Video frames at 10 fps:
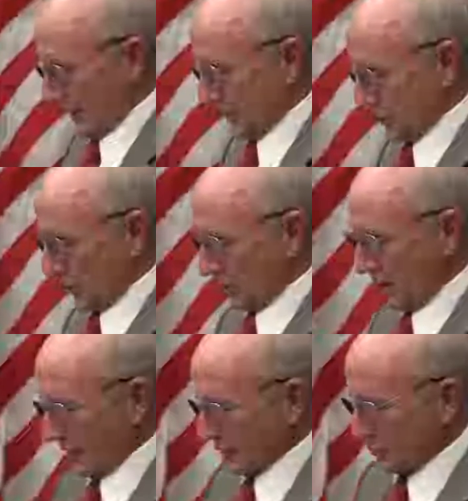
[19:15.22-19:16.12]
He told
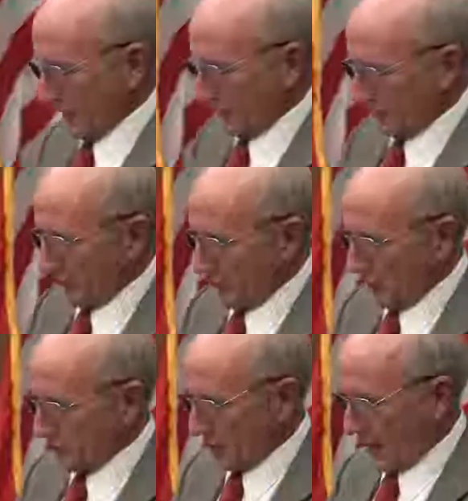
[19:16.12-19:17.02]
Congress, we have only
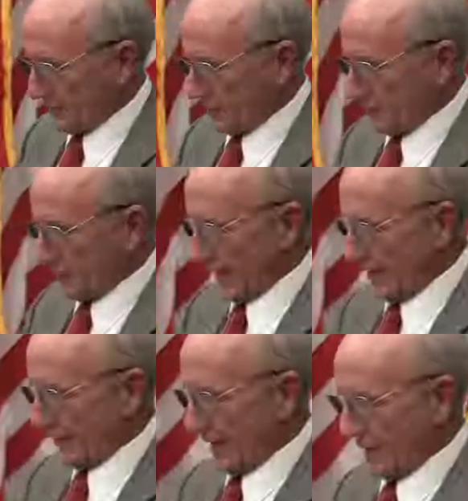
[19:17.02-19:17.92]
one job to do
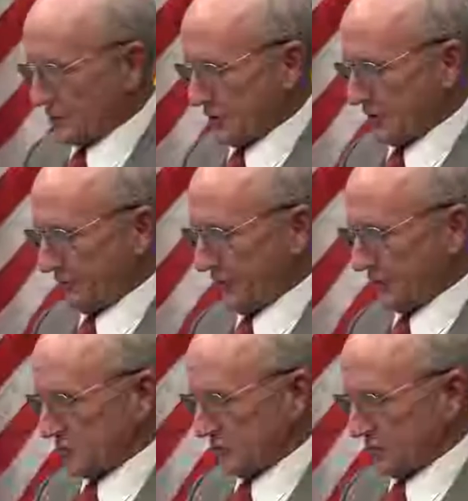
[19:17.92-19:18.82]
now, and that is to
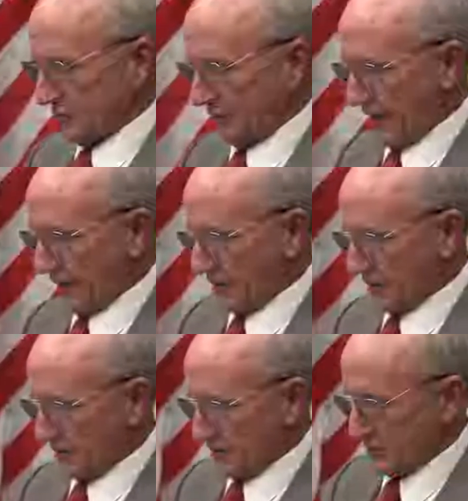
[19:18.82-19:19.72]
defeat
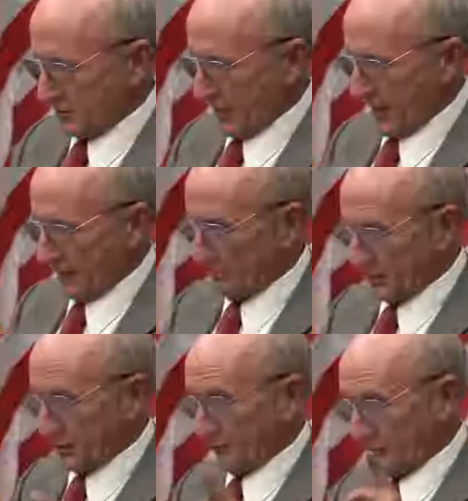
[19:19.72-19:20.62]
Japan.
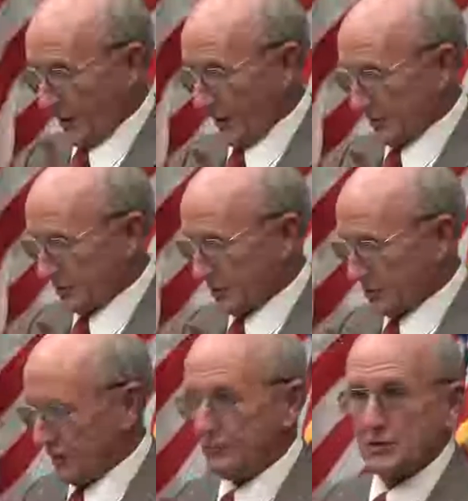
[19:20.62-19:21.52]
But to friends,
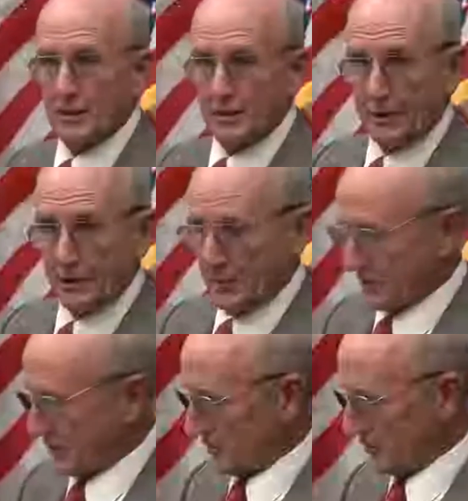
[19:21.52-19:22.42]
the chief sent another
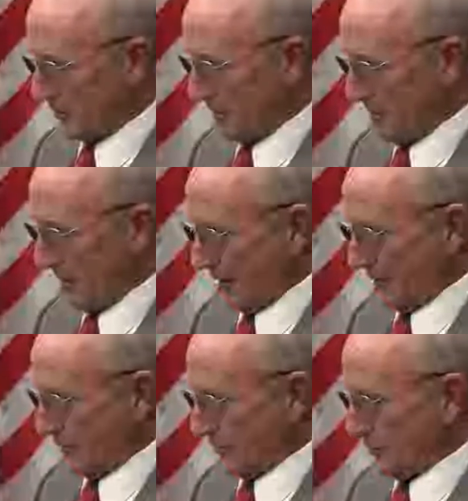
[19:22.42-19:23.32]
message.
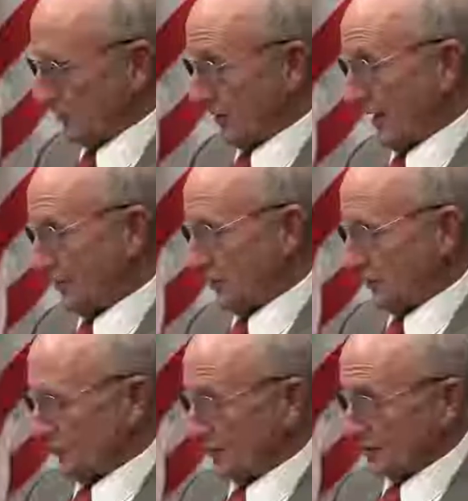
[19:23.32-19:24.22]
You and I
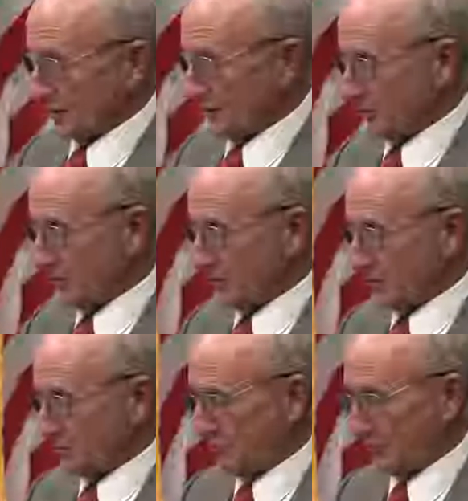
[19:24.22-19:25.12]
know that this
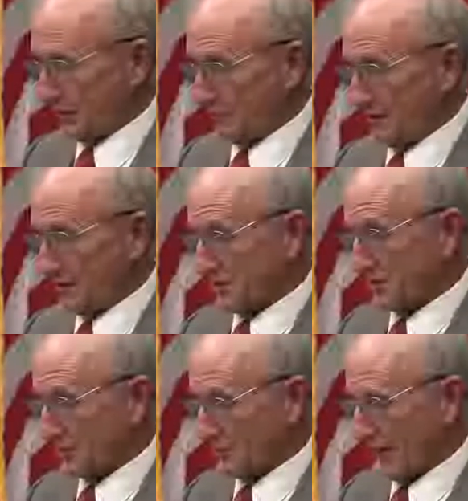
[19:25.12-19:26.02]
continuous putting
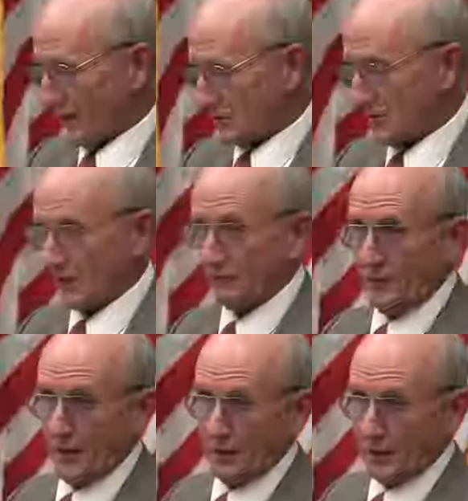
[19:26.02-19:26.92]
pins in the rattlesnake
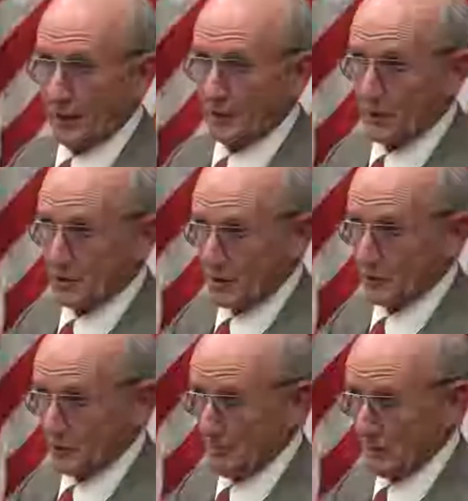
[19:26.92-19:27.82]
finally got this
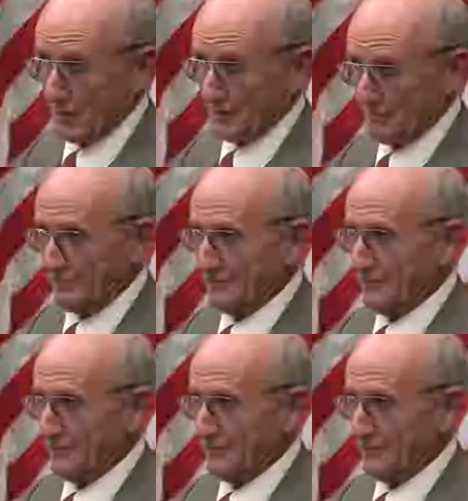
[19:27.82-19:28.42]
country bit.